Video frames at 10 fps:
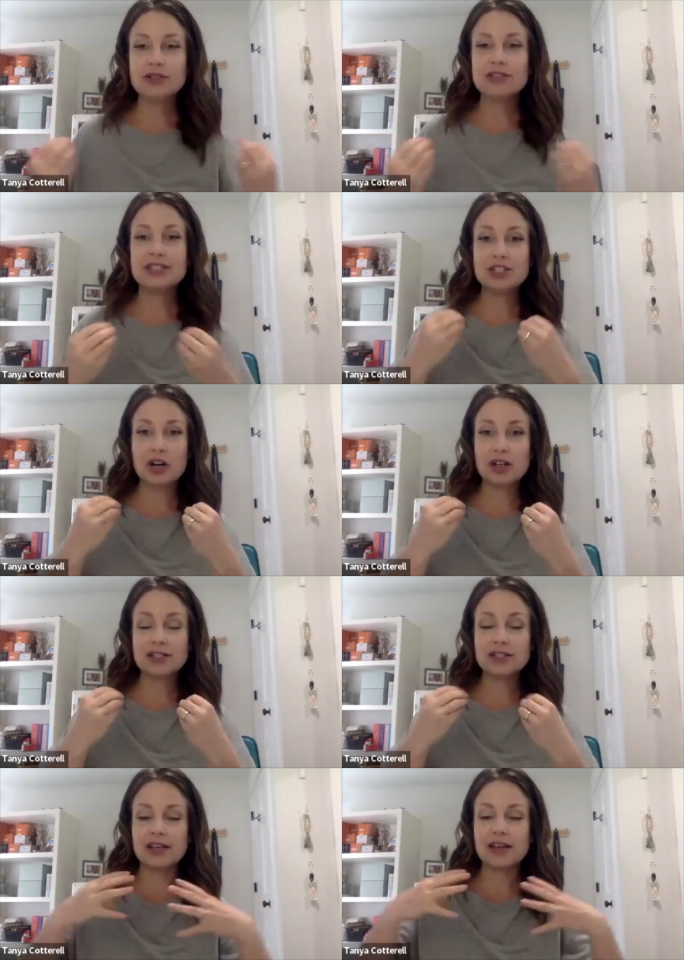
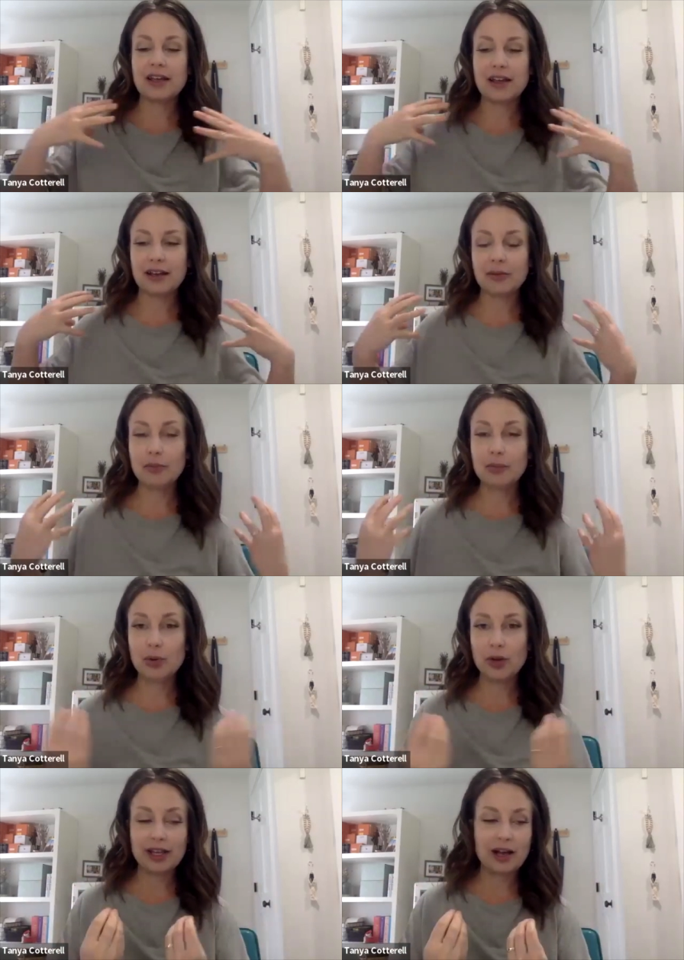detoxing and
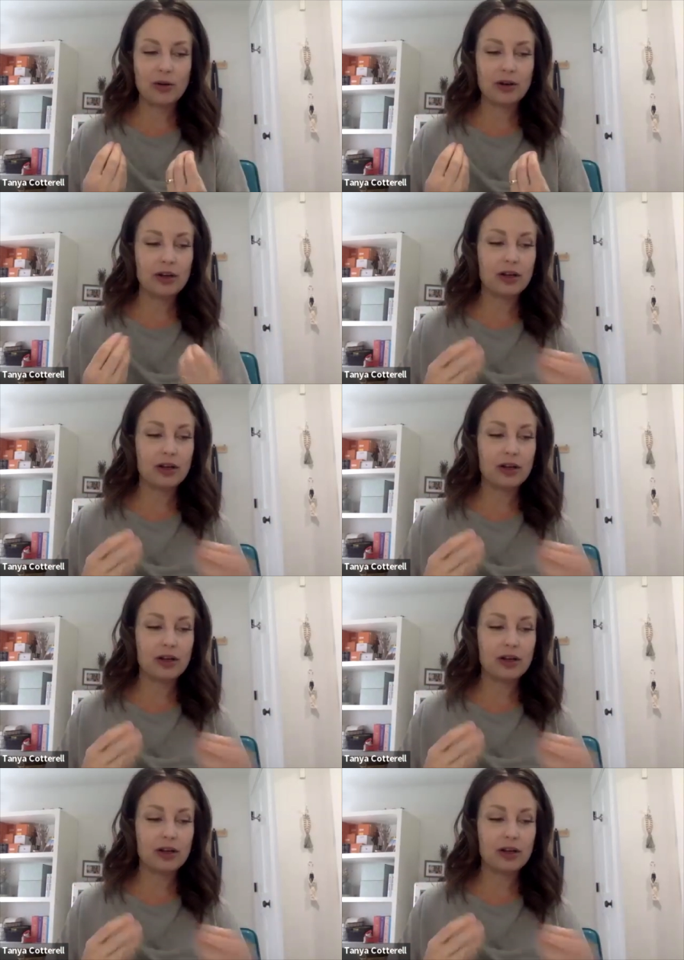pulling out